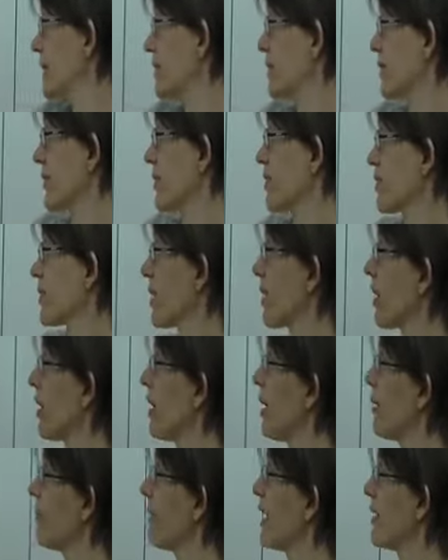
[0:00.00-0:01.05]
So here's our
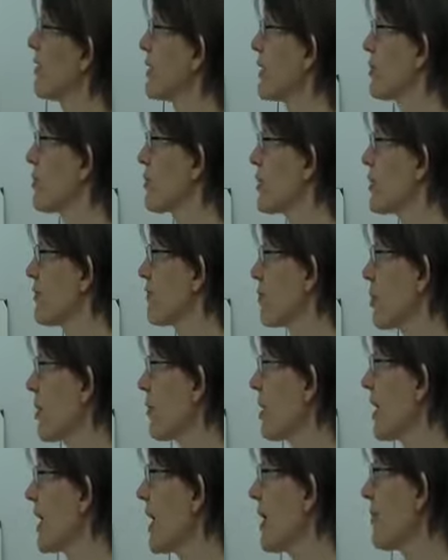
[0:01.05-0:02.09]
compound interest
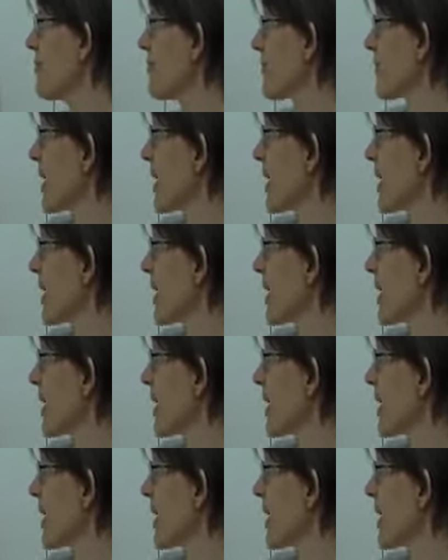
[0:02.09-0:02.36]
formula,